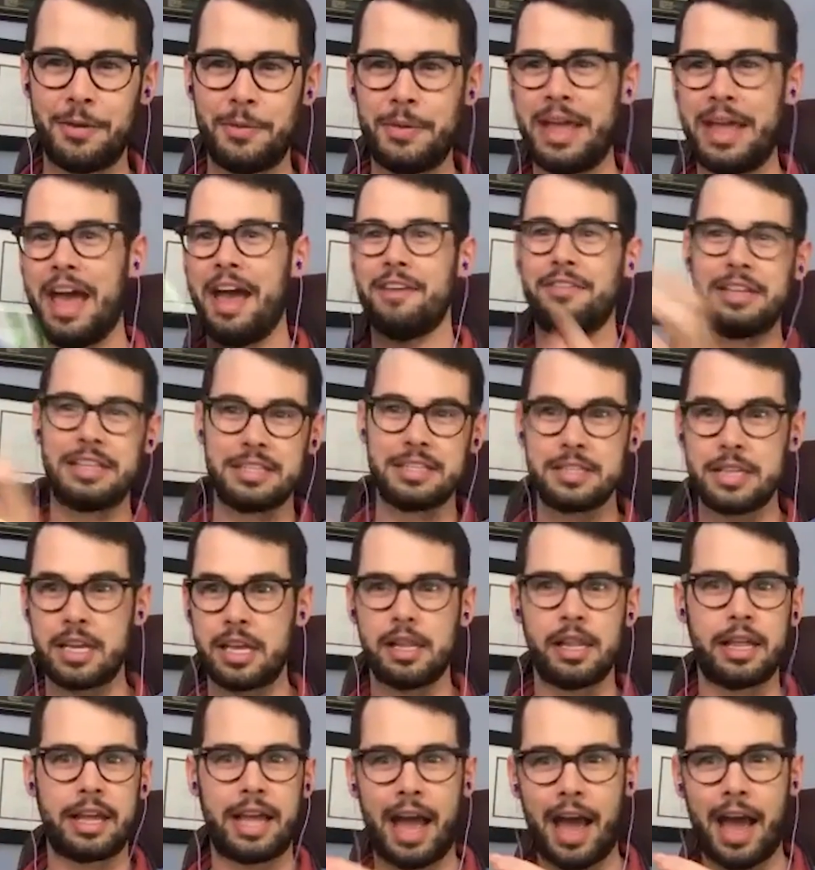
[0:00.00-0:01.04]
we have it say
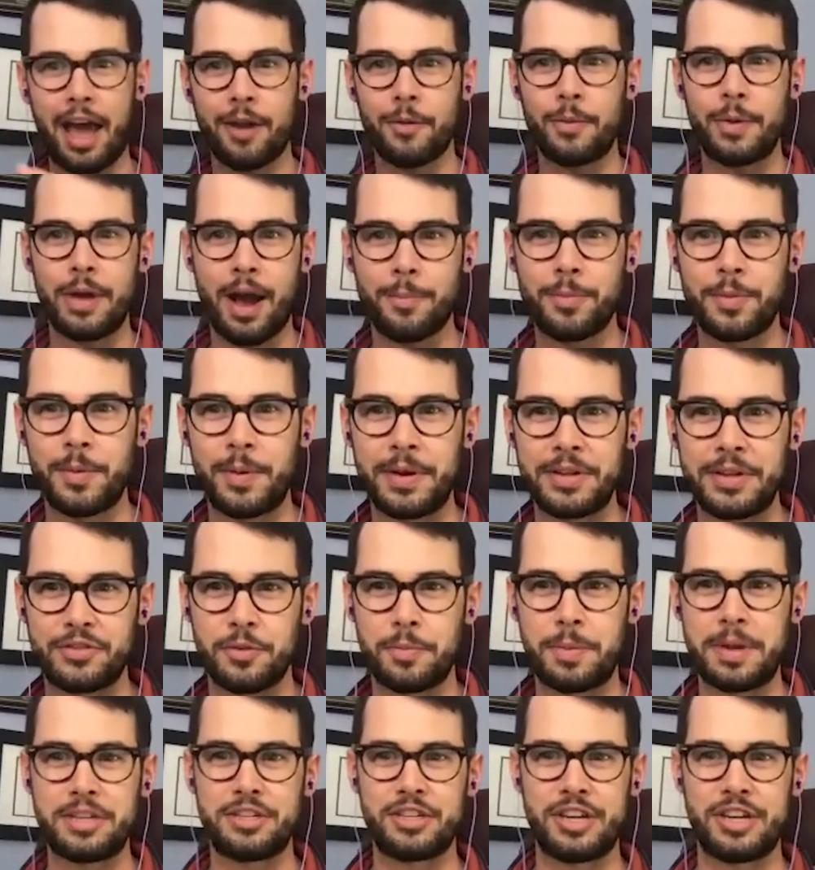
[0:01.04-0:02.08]
like, how do we optimize for
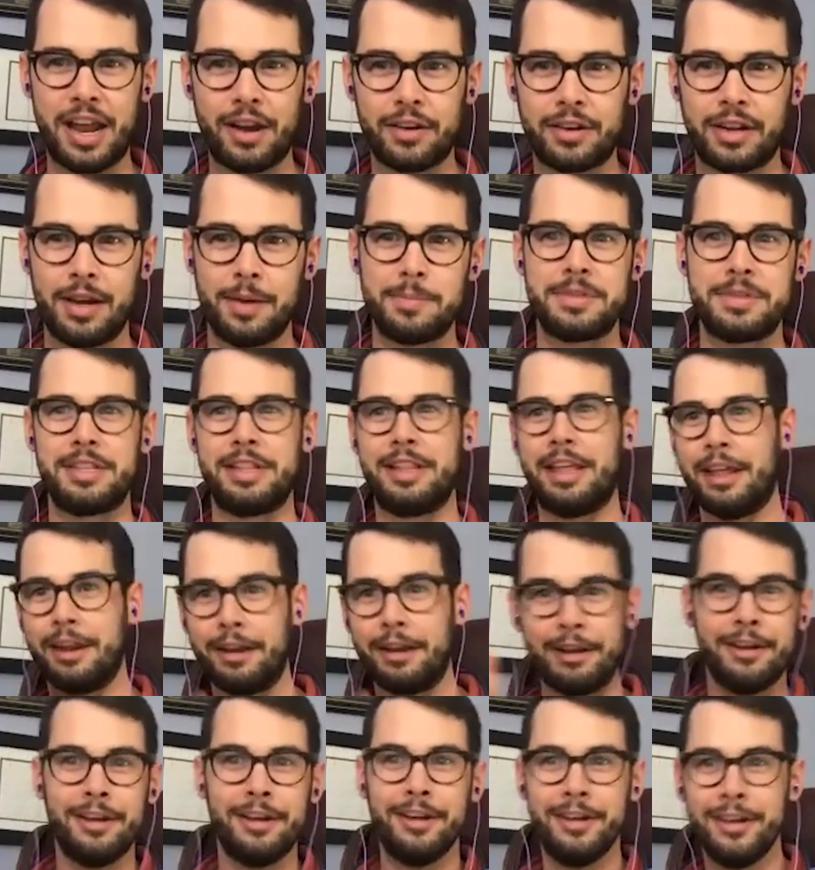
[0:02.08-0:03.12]
patient outcomes, and
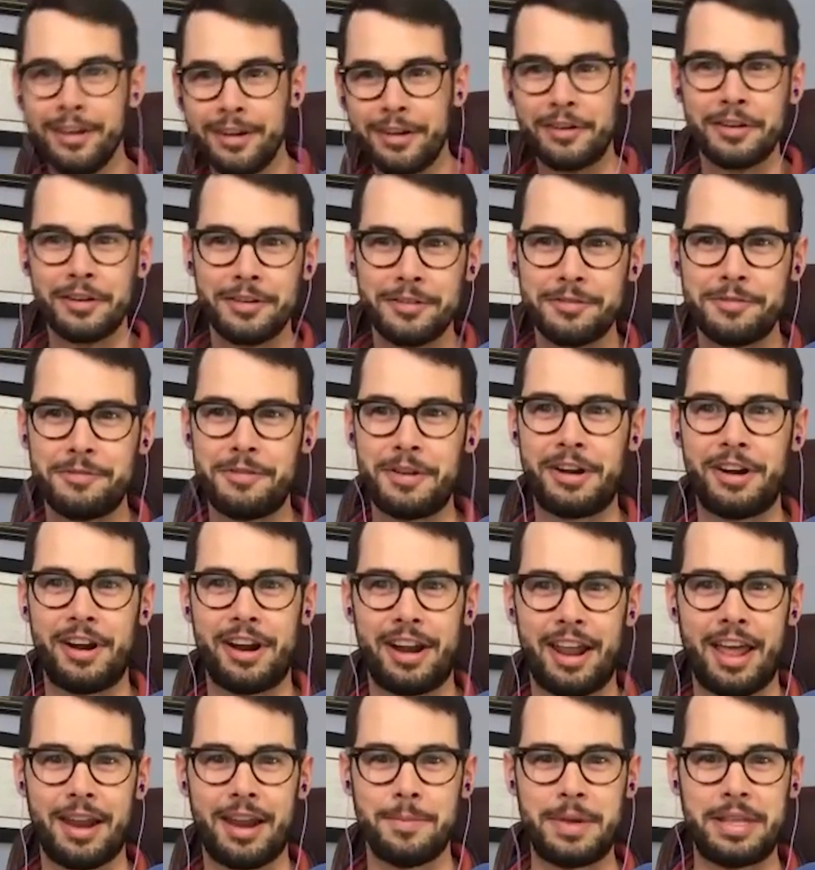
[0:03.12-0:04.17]
then figure out
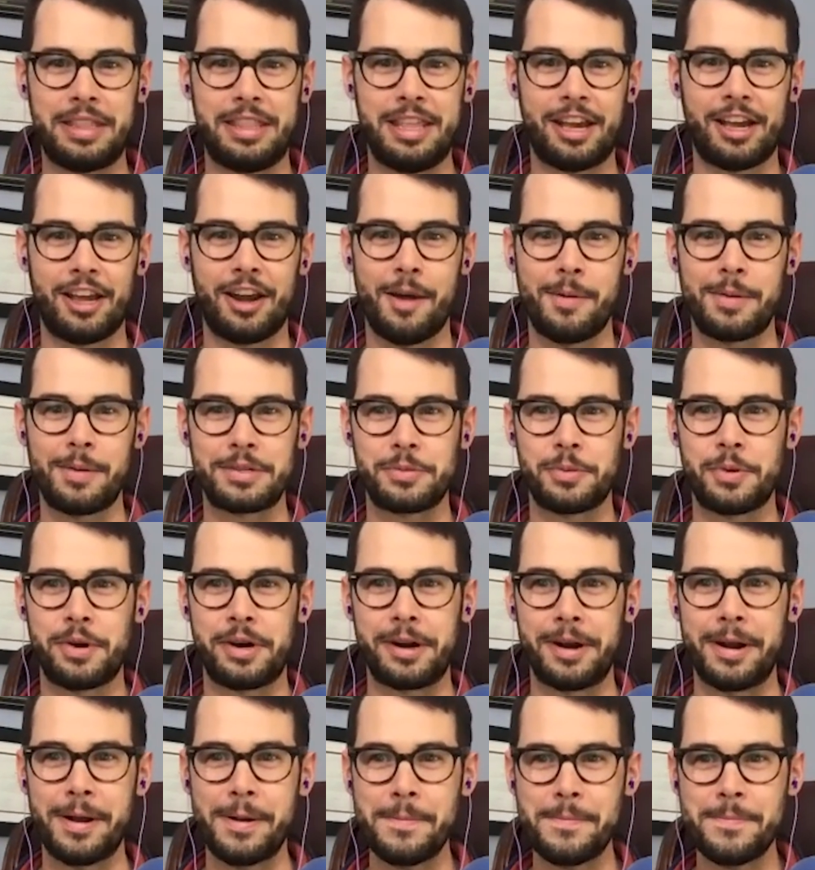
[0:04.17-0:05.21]
how to make the economics
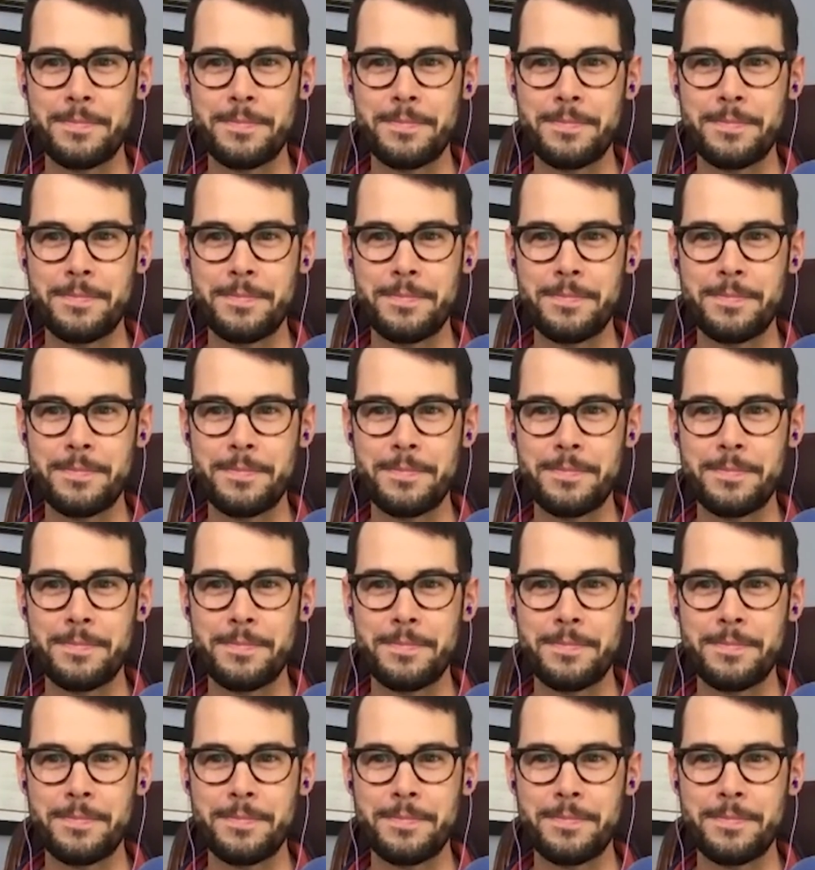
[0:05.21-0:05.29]
work.